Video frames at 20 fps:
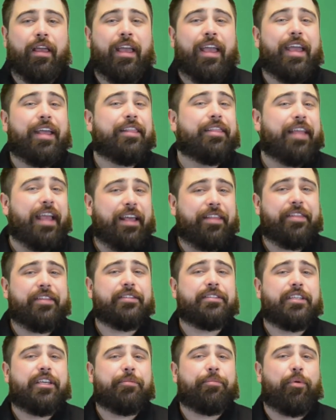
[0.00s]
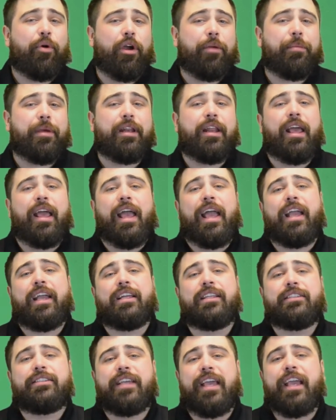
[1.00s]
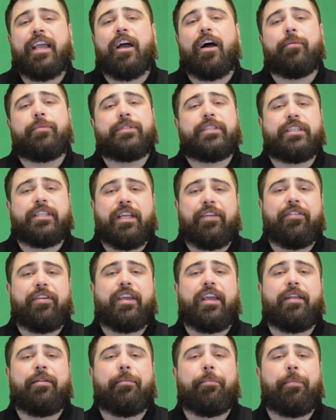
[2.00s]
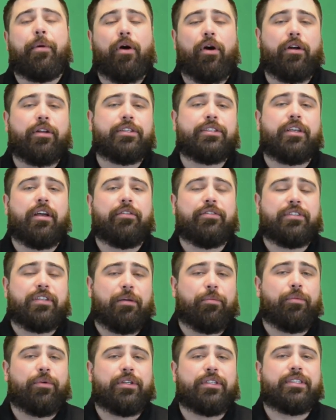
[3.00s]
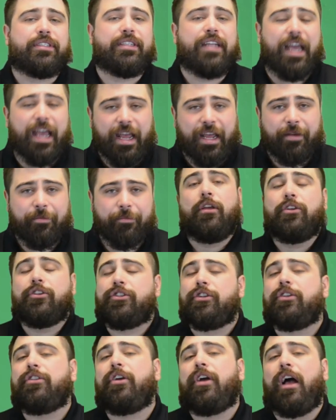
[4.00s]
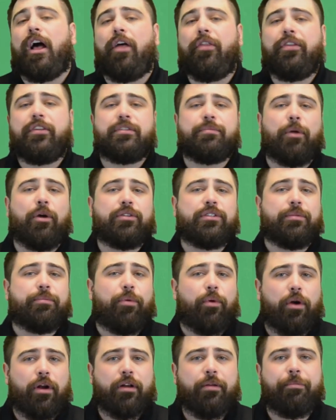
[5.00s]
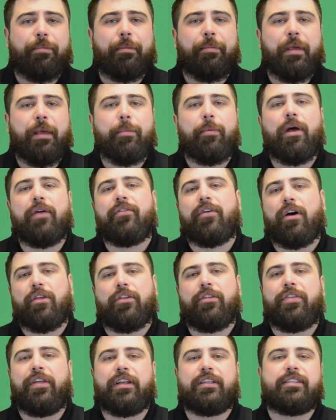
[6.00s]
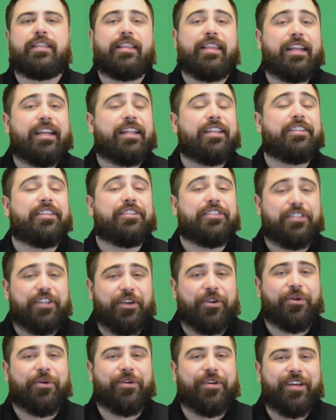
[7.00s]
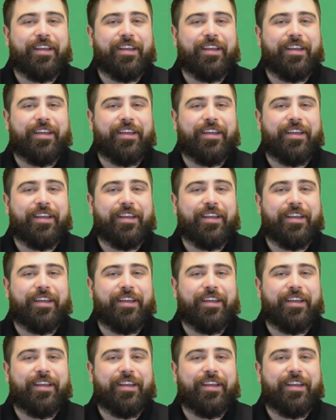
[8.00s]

It lengthens the appointment and can take up significant parts of someone's day. Sure, their health is most important, but people have other things that they need to do.